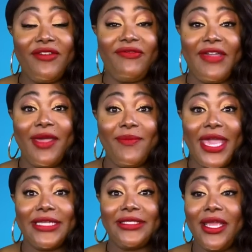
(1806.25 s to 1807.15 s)
fan
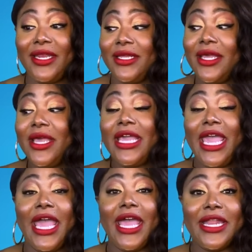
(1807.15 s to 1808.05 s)
base, honey.
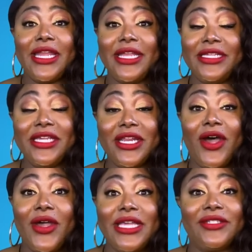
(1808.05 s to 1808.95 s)
And, you
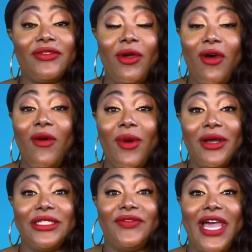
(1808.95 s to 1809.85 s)
know, it's from all
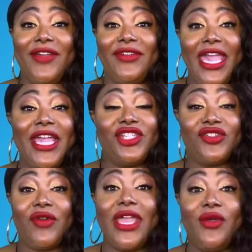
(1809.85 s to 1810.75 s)
walks of life. Gay,
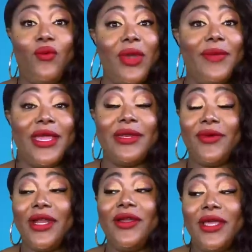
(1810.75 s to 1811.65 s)
straight, women,
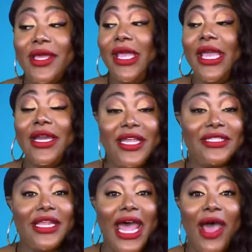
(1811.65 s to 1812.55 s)
whatever. And
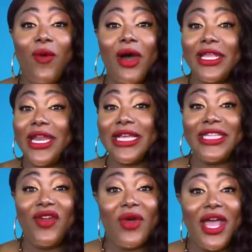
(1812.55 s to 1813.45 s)
listen, I walked in and I
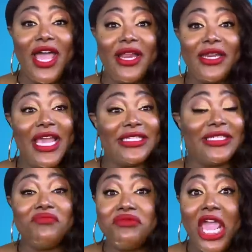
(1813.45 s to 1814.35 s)
said, what? It's
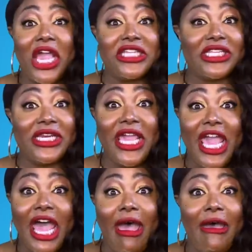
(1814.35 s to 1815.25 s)
some niggas in
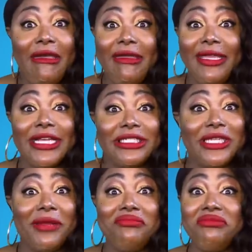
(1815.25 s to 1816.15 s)
here. It's
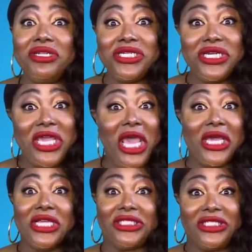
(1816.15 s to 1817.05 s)
some
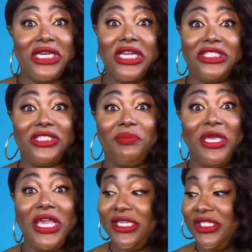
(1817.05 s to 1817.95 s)
niggas in this
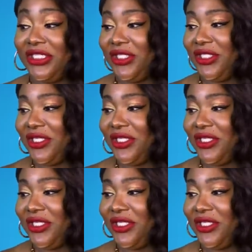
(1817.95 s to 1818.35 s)
bitch.